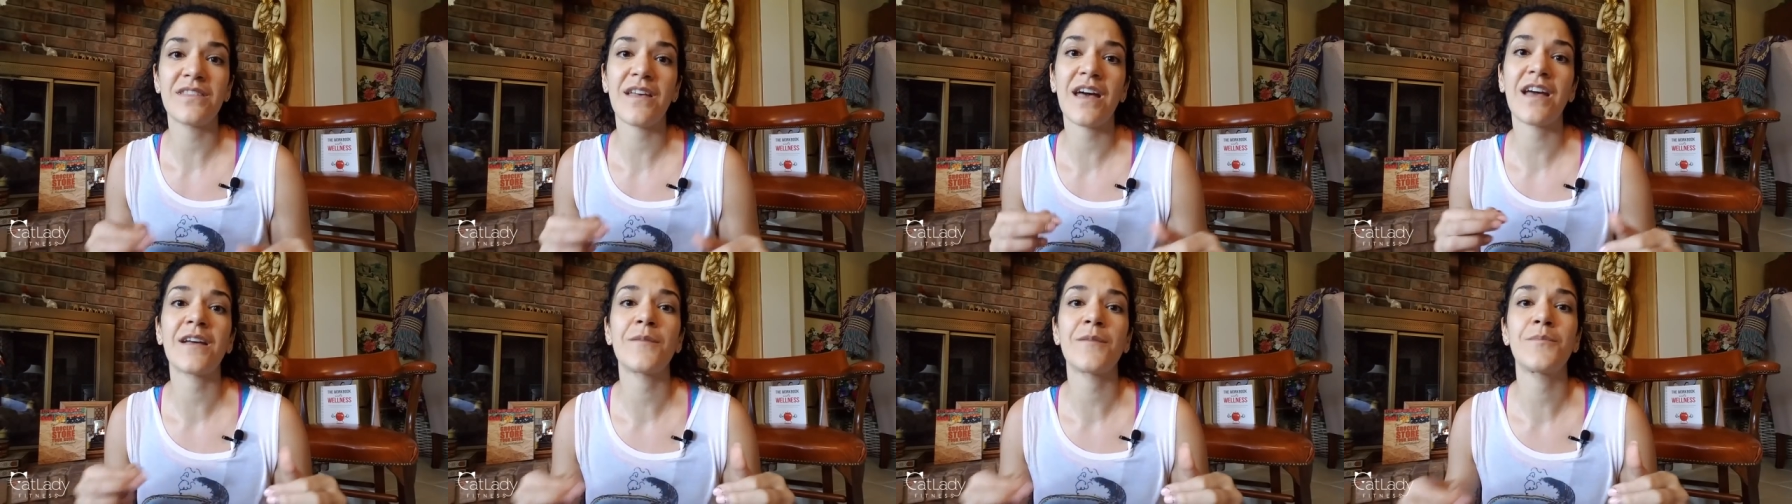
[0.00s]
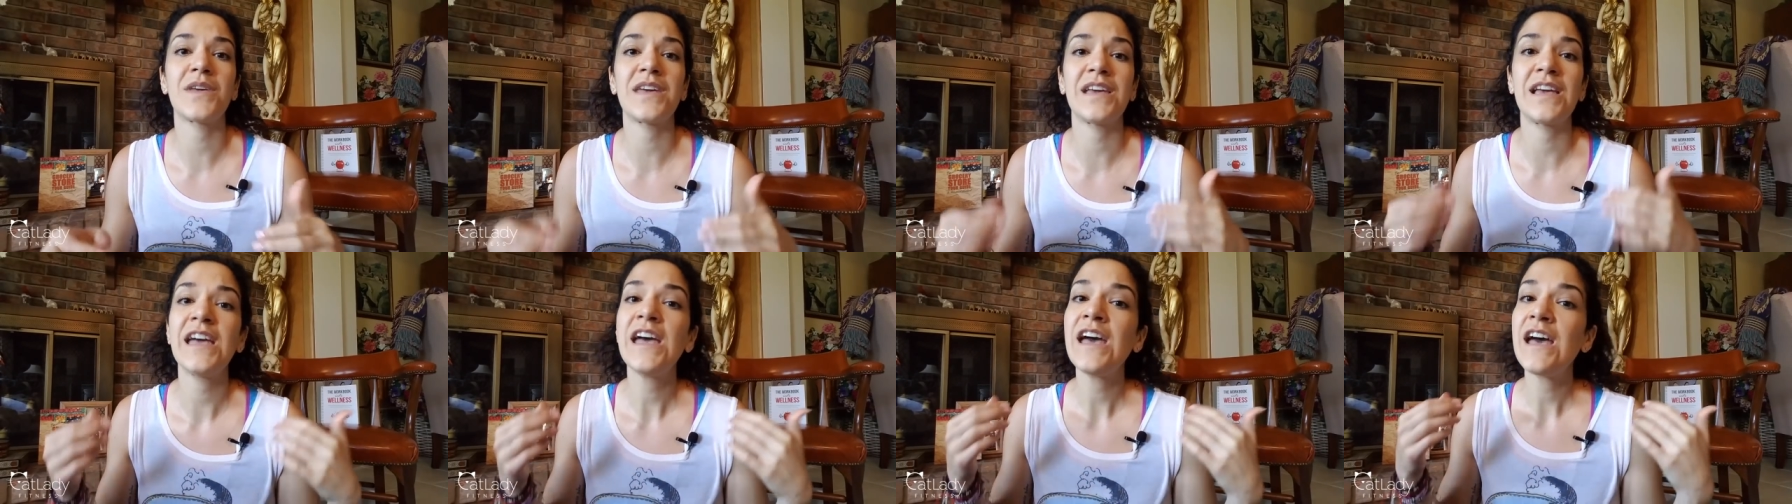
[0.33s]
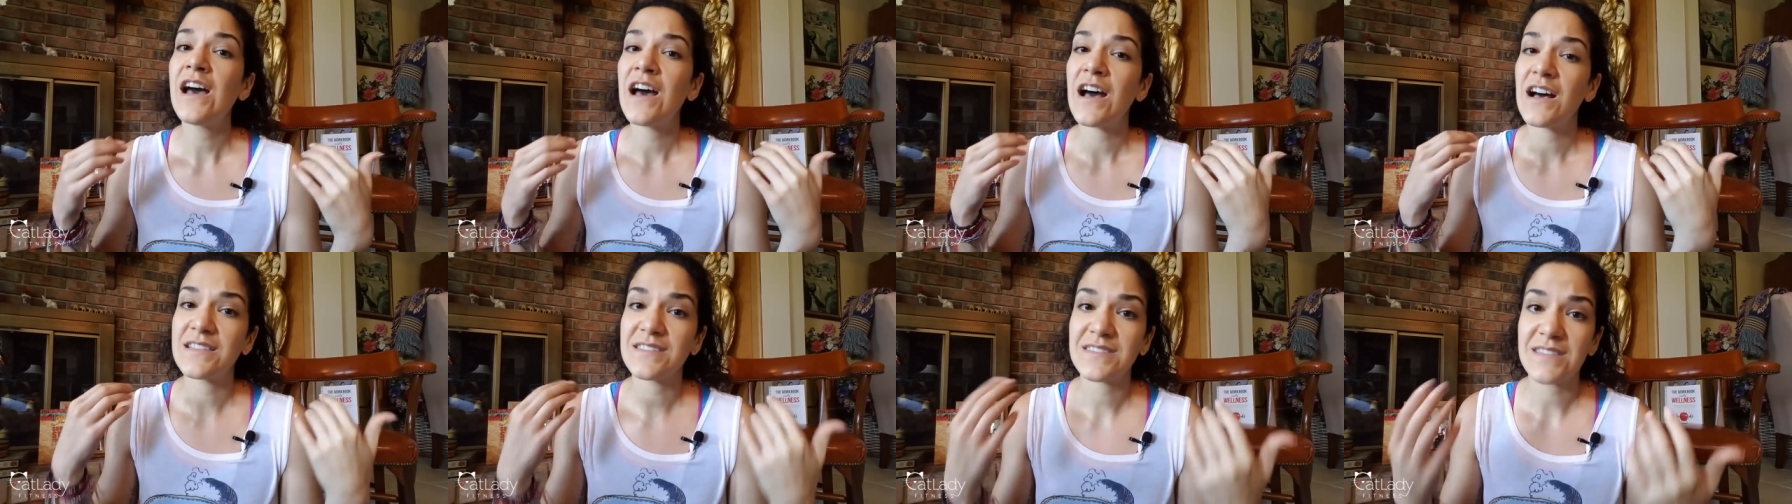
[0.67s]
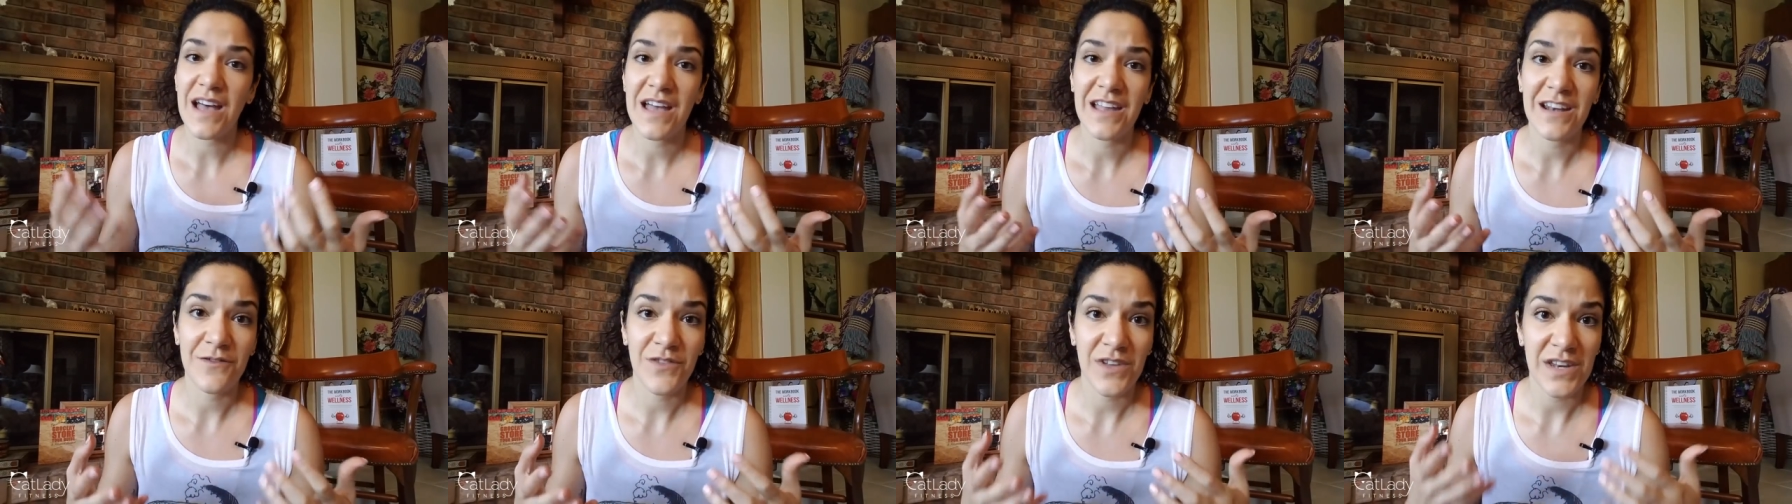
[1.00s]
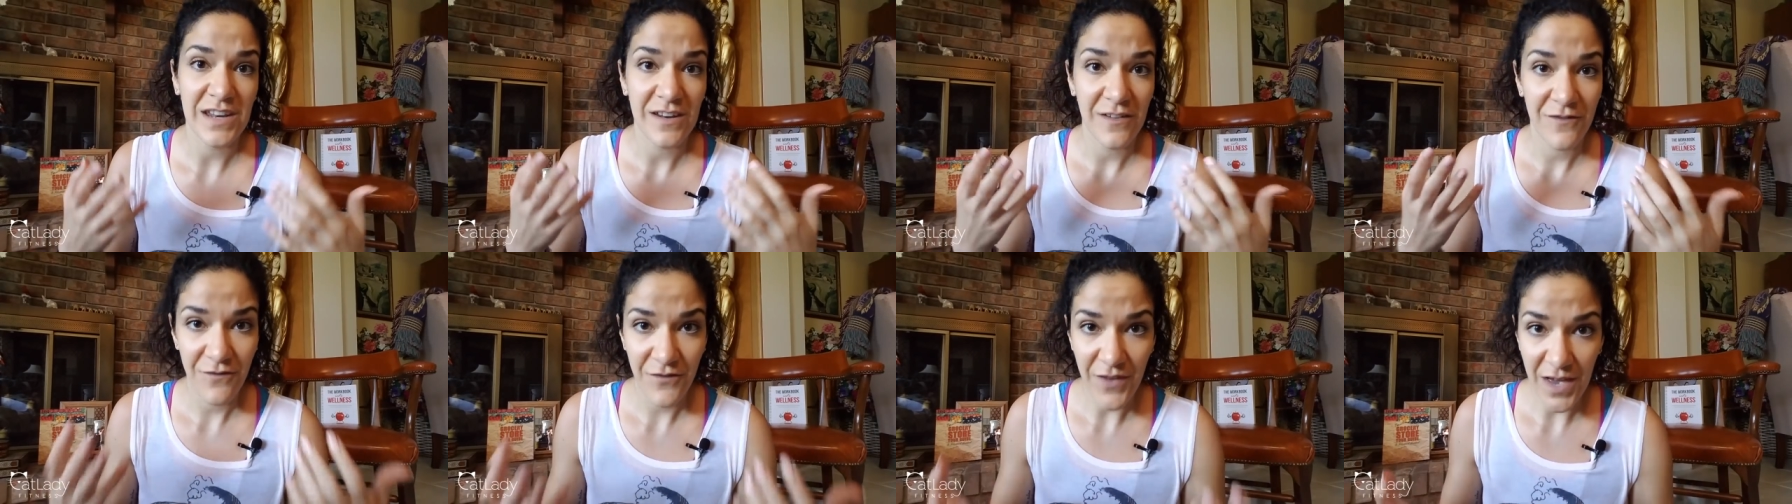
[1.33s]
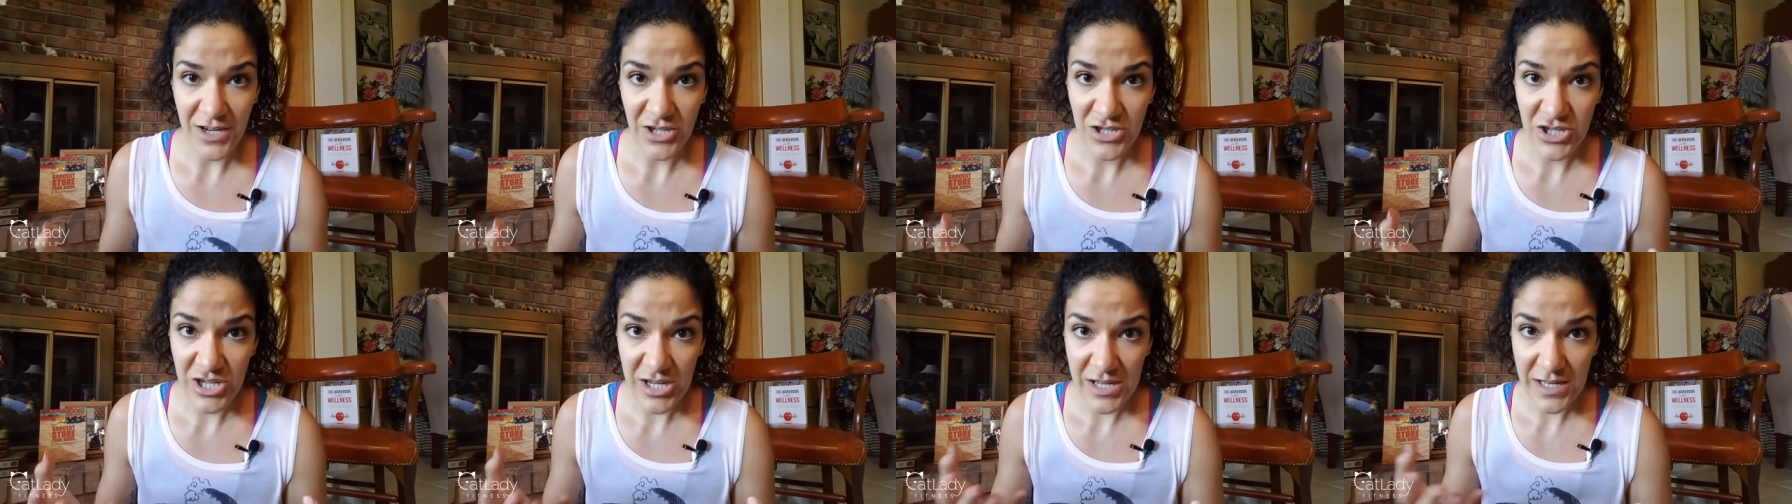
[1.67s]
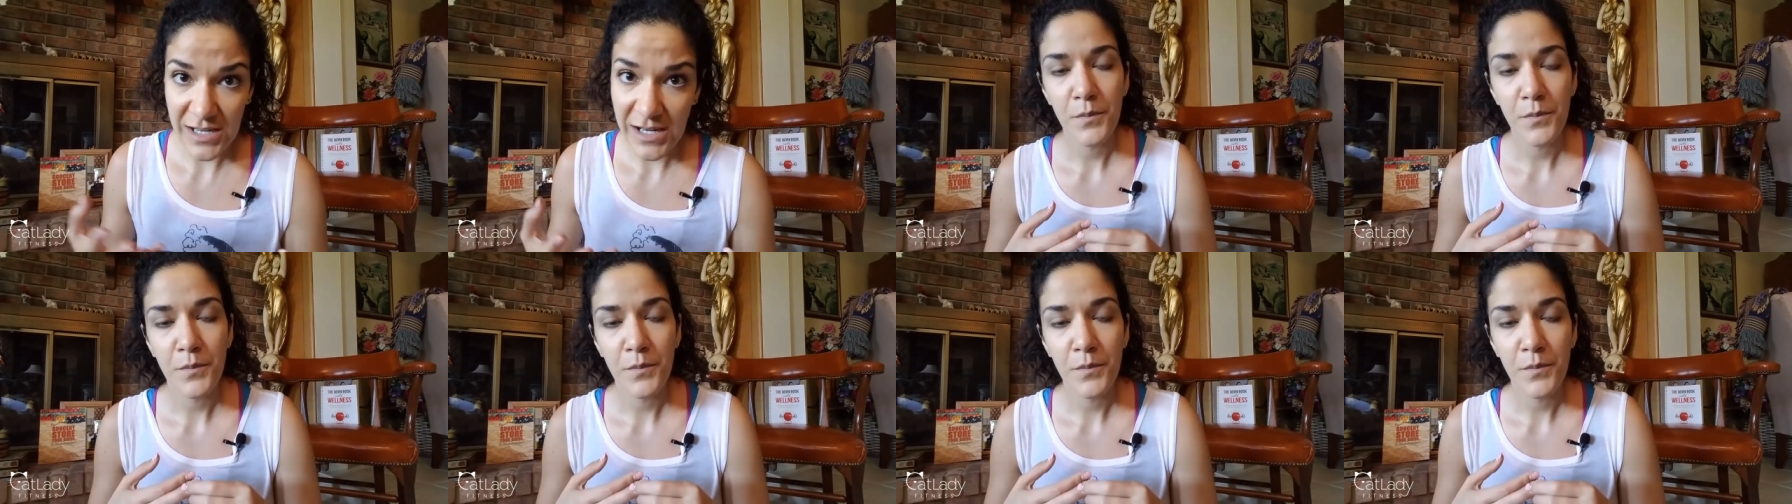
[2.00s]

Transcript: that could be a sign of an infection.